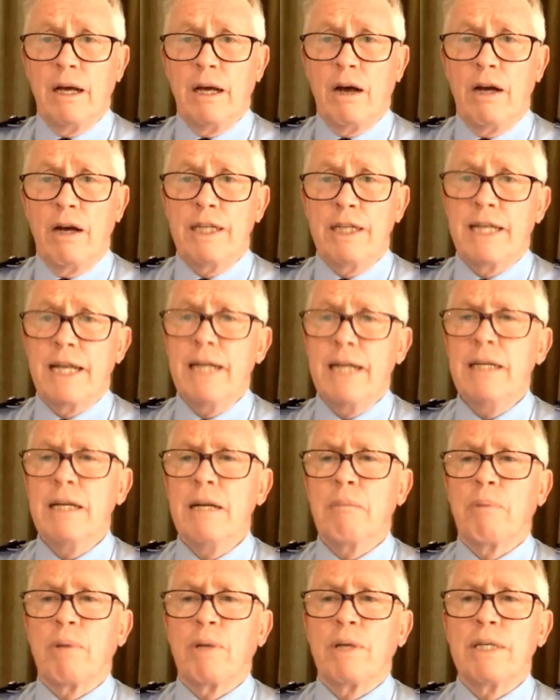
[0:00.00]
I attended
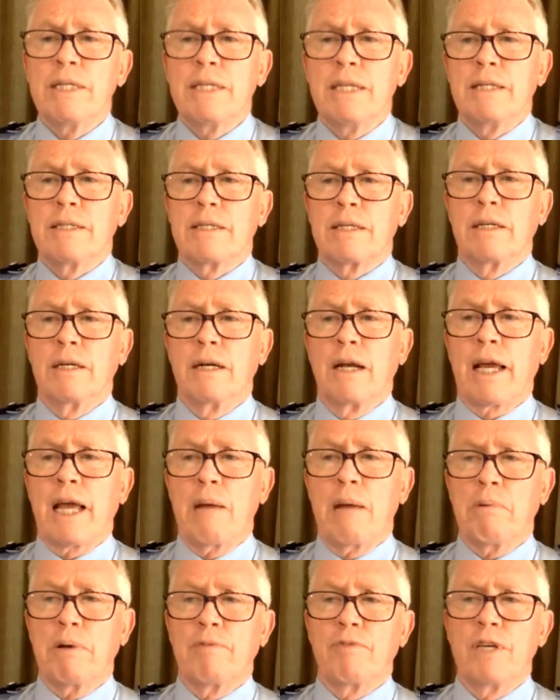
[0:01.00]
a police incident a
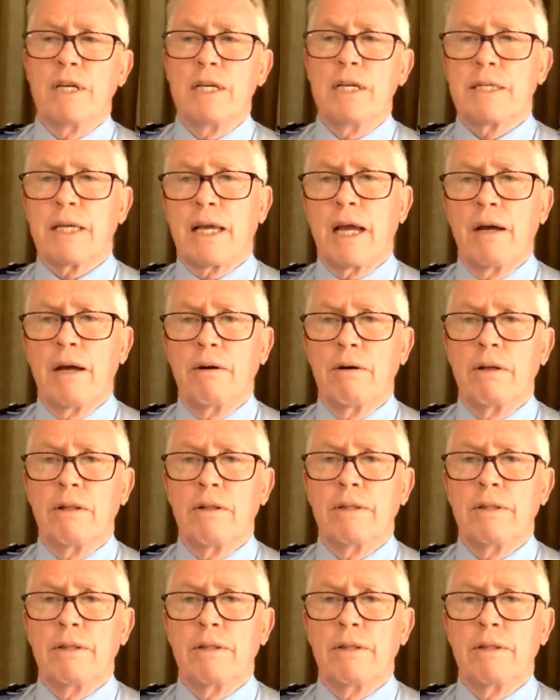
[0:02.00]
couple of years ago